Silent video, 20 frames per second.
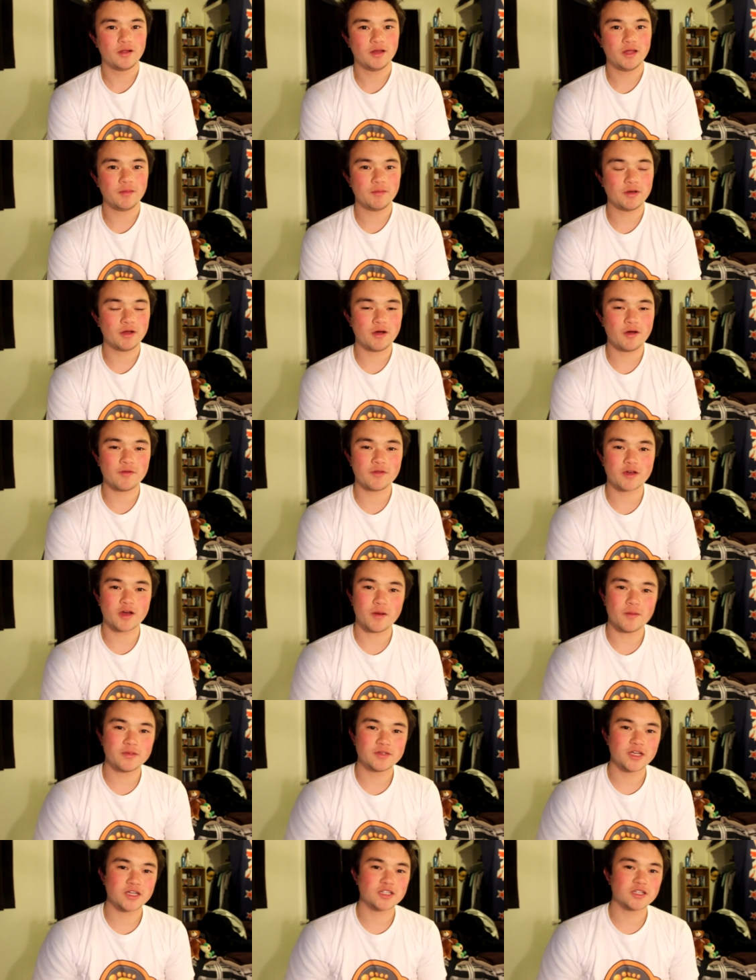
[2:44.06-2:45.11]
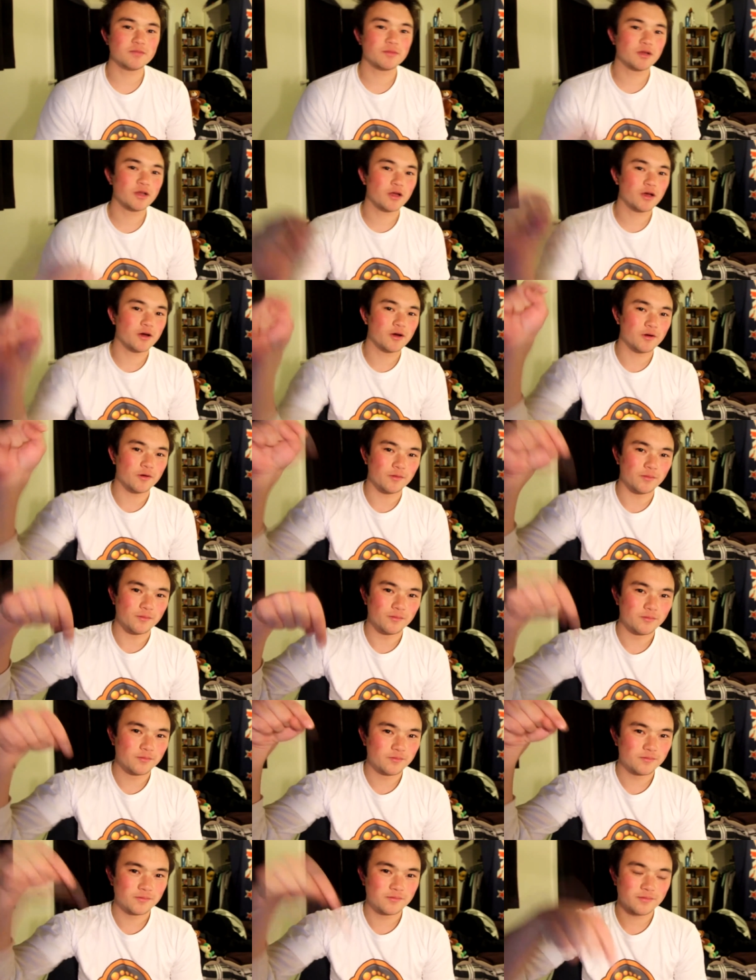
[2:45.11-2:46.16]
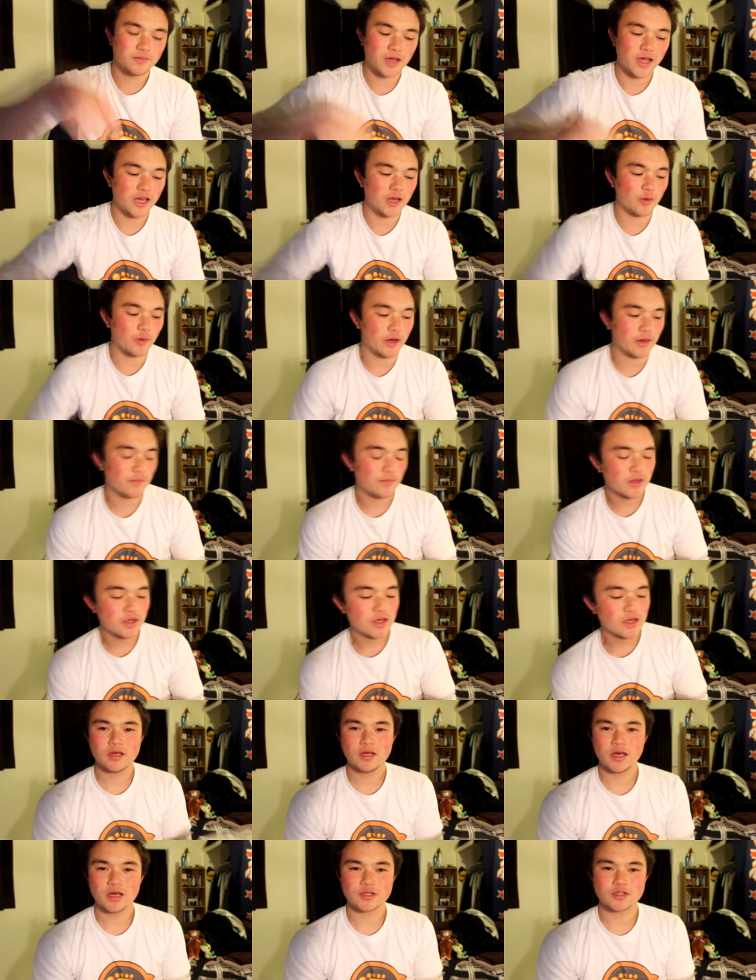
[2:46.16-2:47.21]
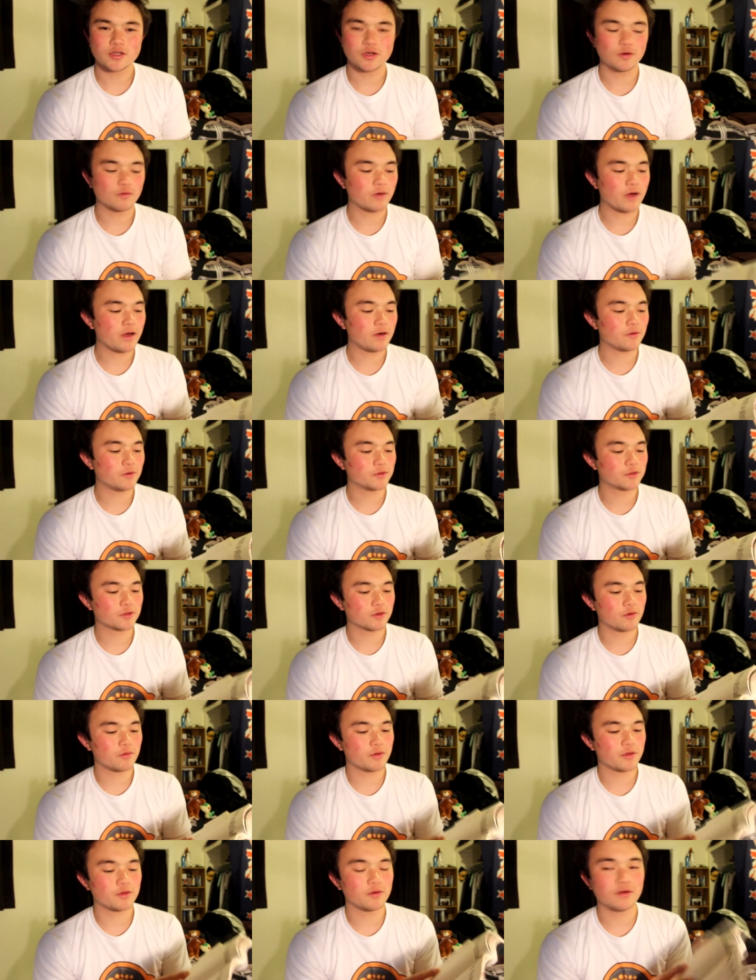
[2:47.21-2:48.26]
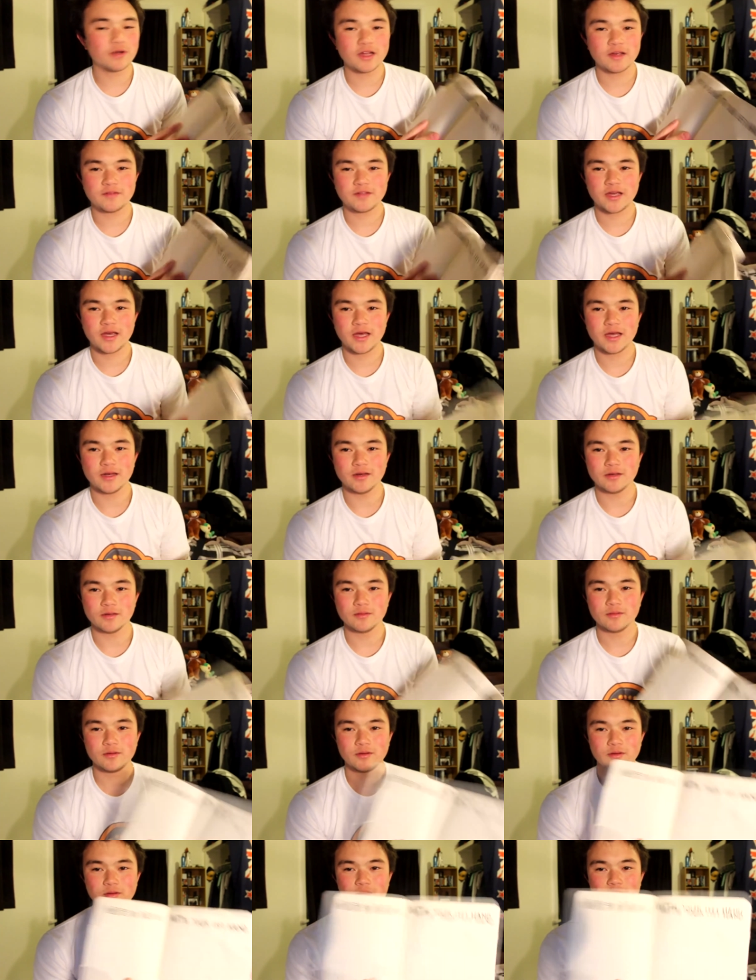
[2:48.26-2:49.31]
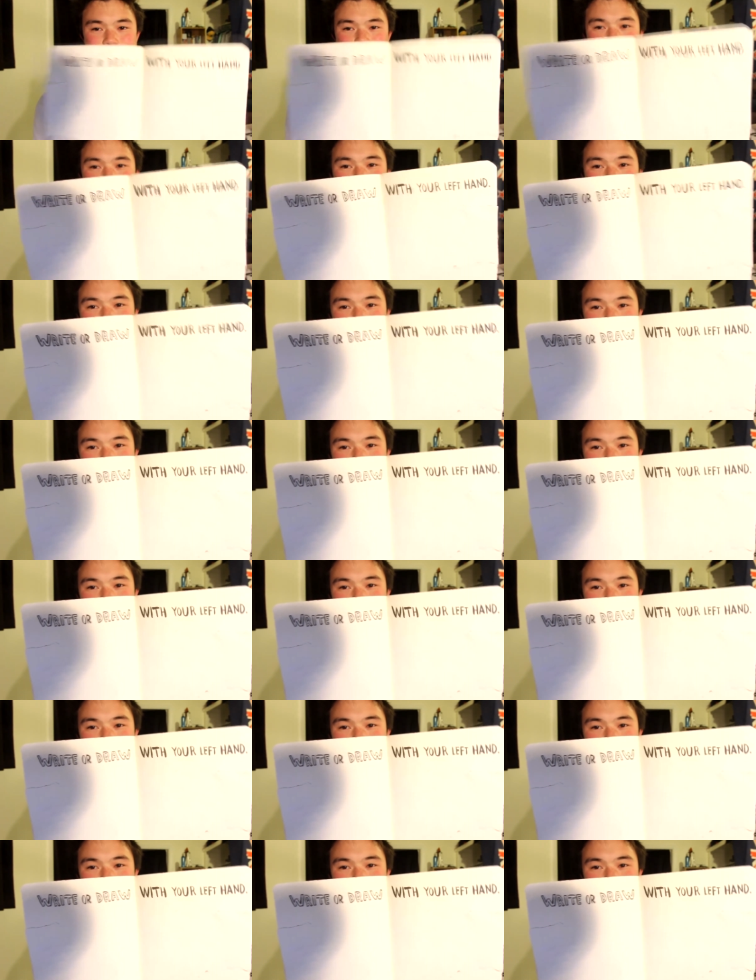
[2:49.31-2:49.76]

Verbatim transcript: let me know in the comment section below. Anyway, yeah, so write or draw with your left hand. But